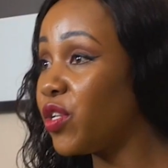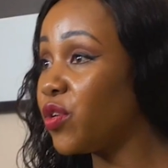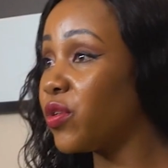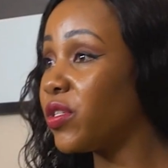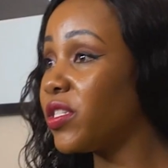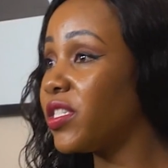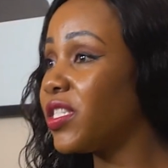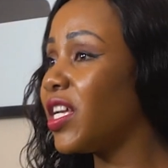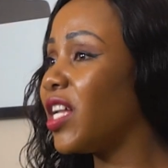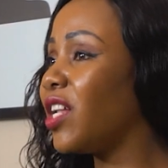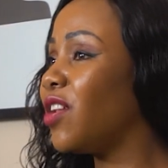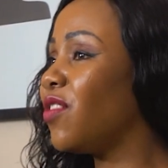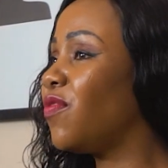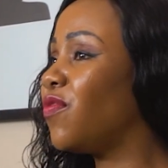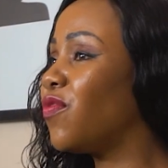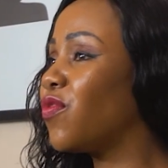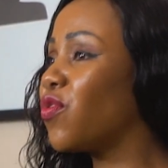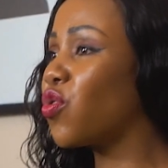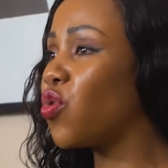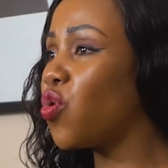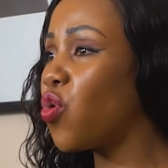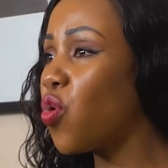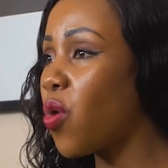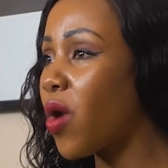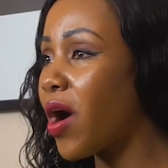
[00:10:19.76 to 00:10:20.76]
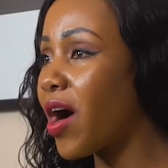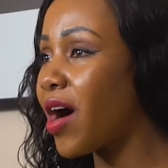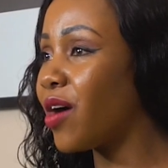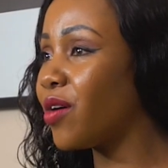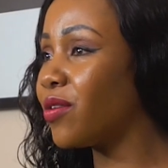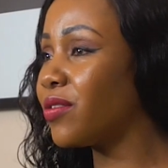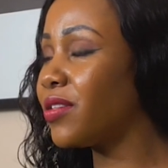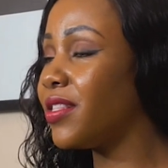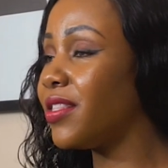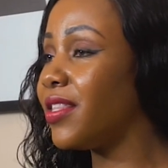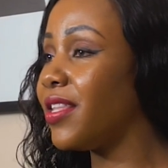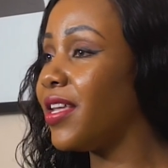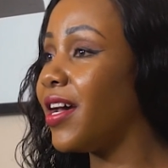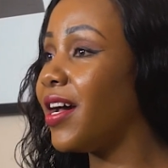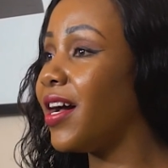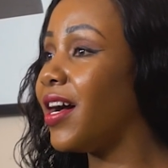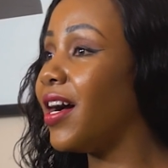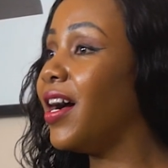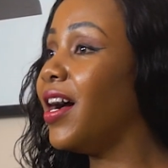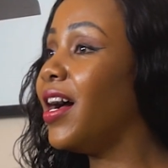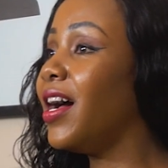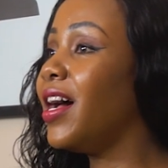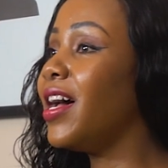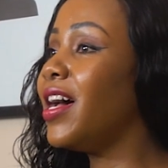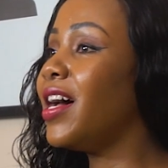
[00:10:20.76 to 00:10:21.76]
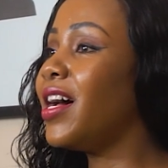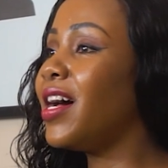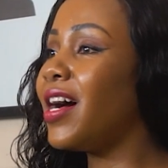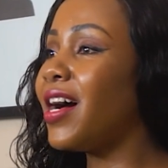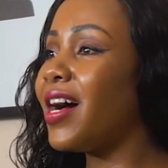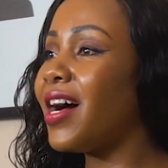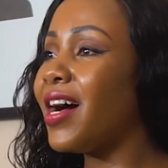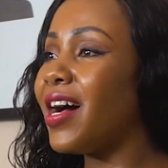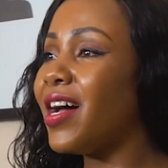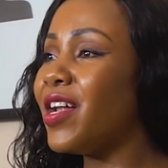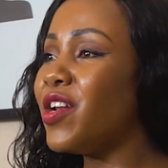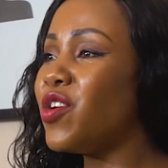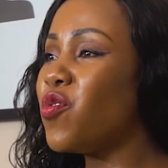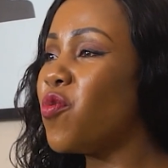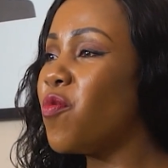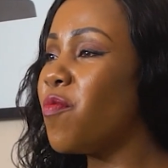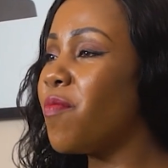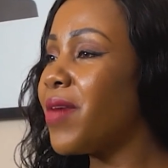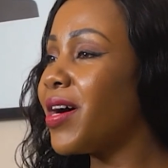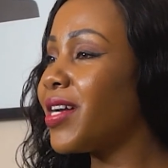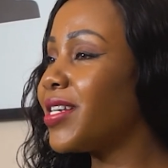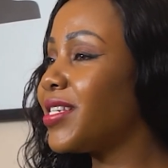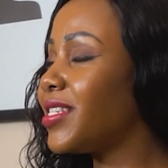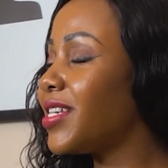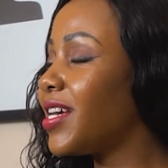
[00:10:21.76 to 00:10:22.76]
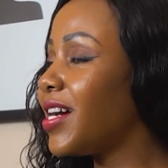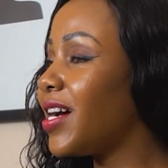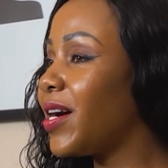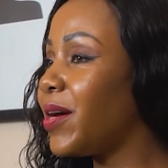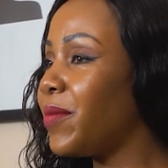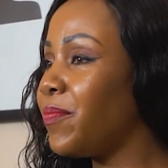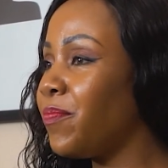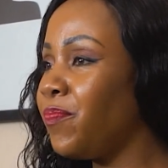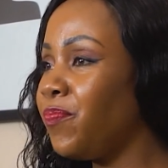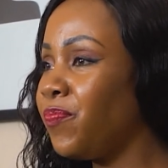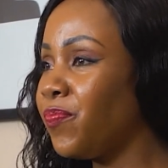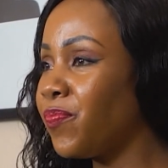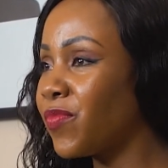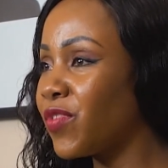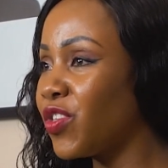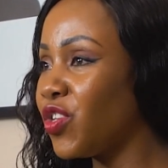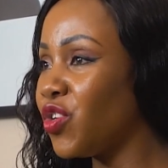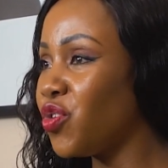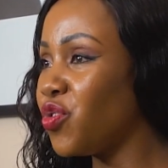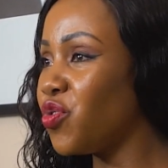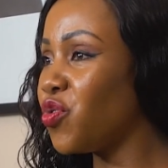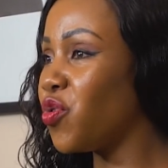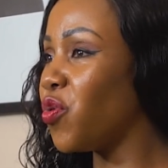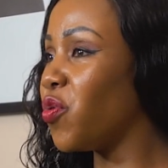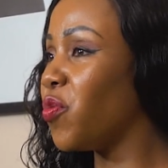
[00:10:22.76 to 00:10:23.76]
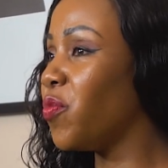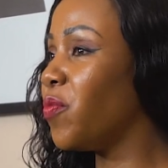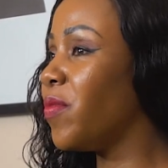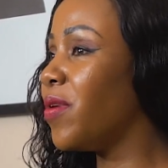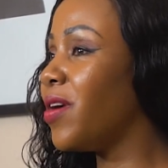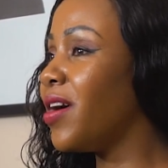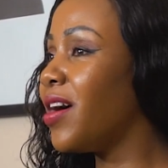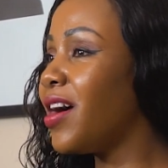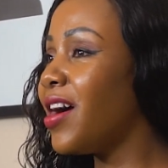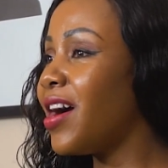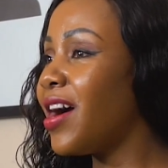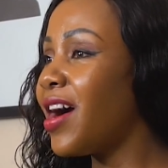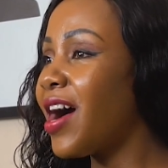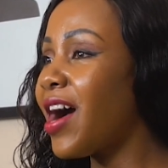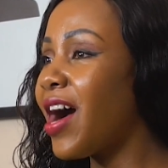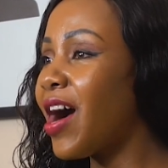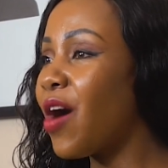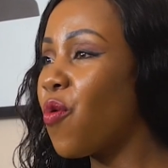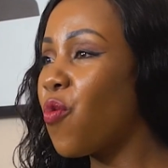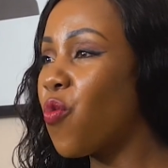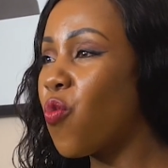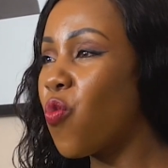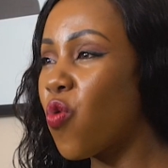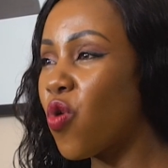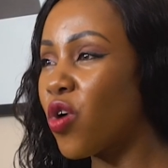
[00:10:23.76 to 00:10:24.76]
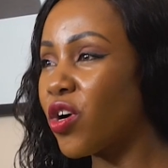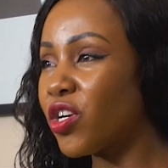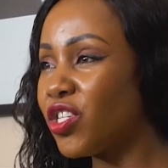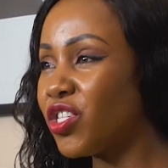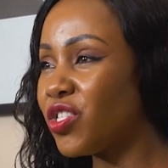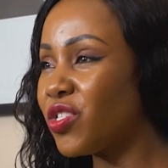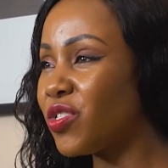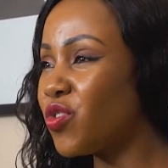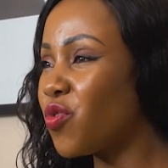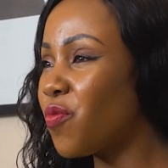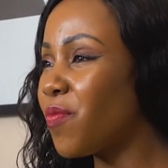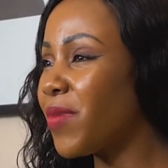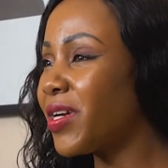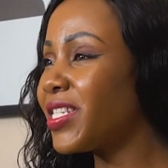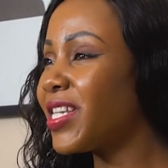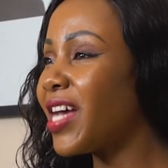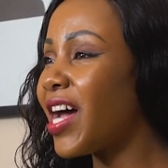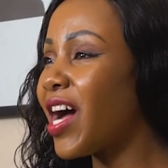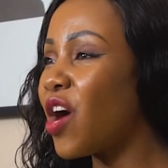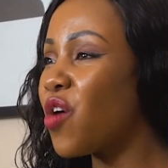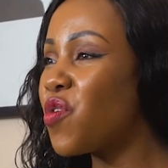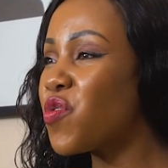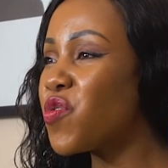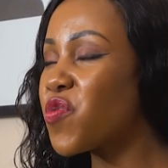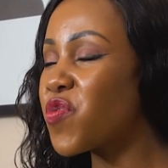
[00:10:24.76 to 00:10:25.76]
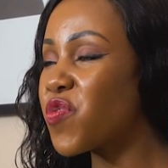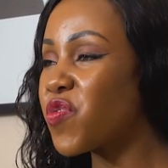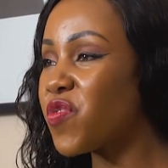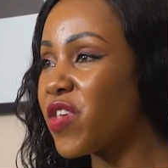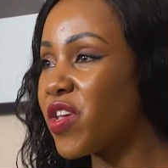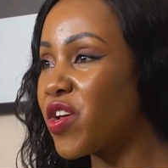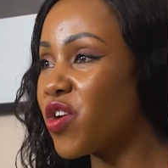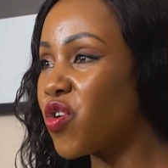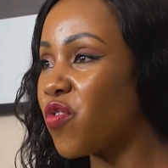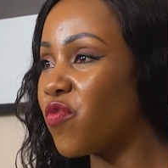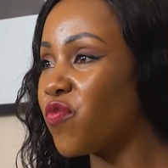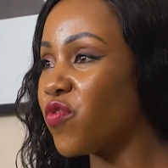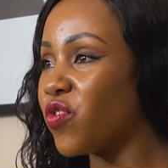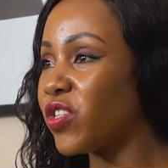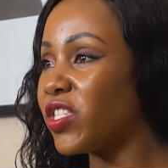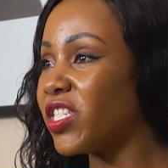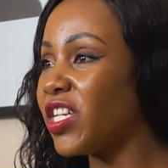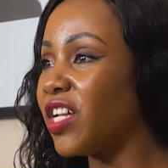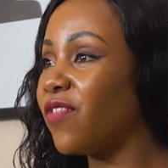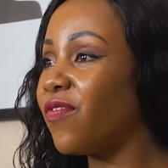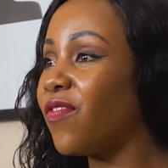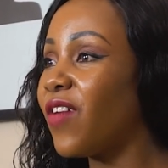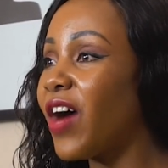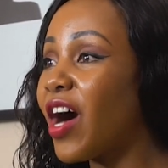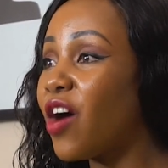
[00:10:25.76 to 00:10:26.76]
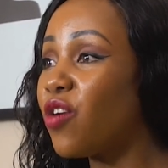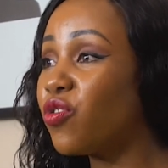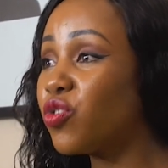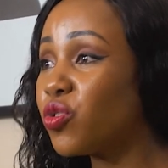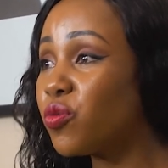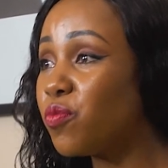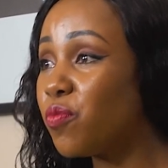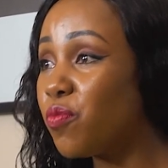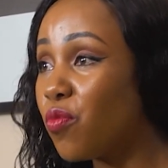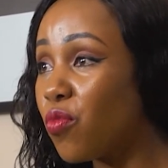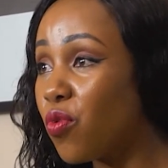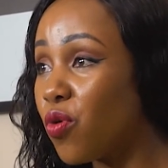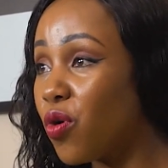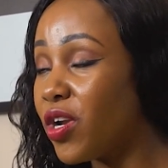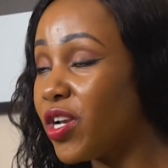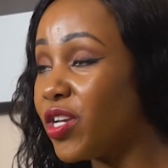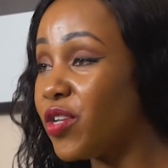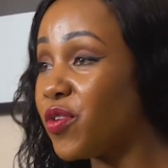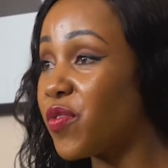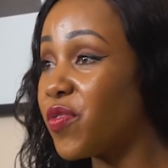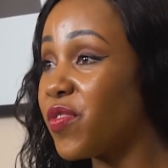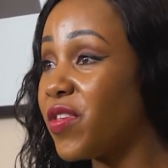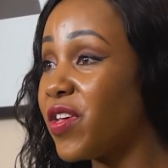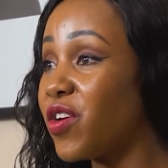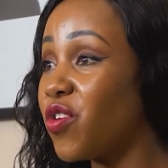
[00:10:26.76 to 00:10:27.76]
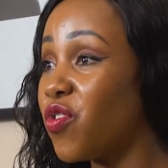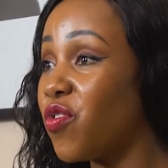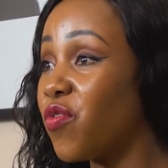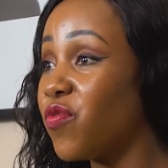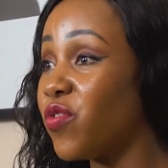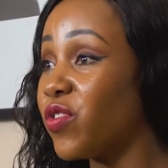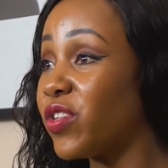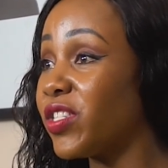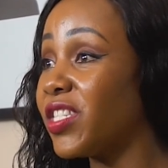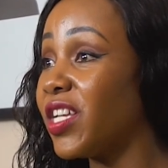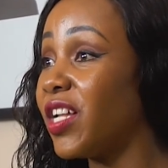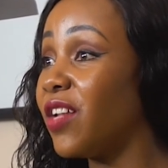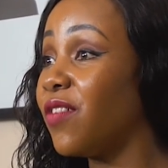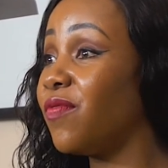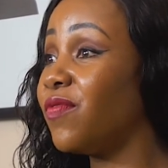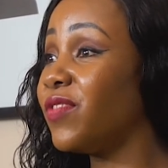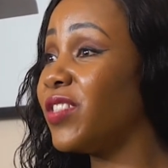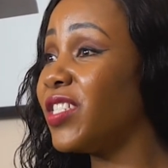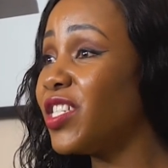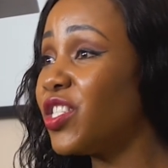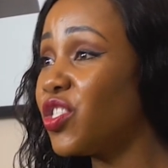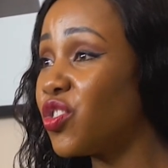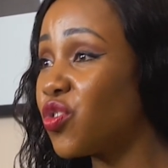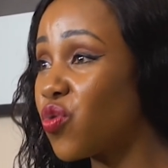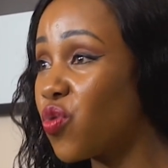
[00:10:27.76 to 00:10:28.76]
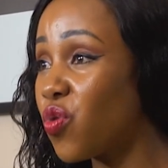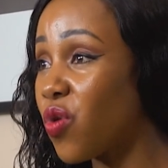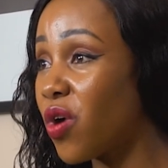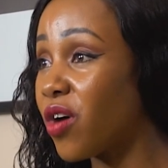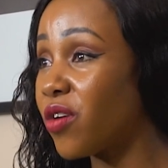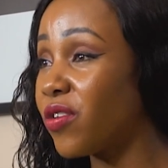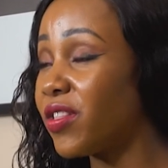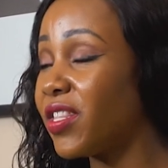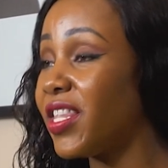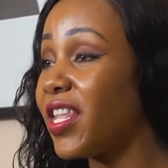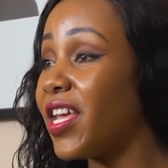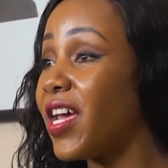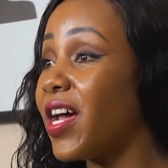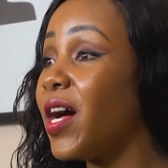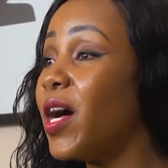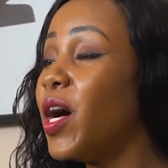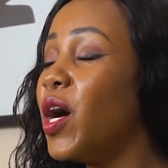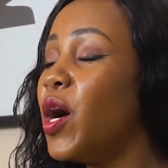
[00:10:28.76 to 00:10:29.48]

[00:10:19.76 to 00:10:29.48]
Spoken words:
yourself, go out there, no matter, no matter how you think of yourself, how small you think of yourself, just go out there,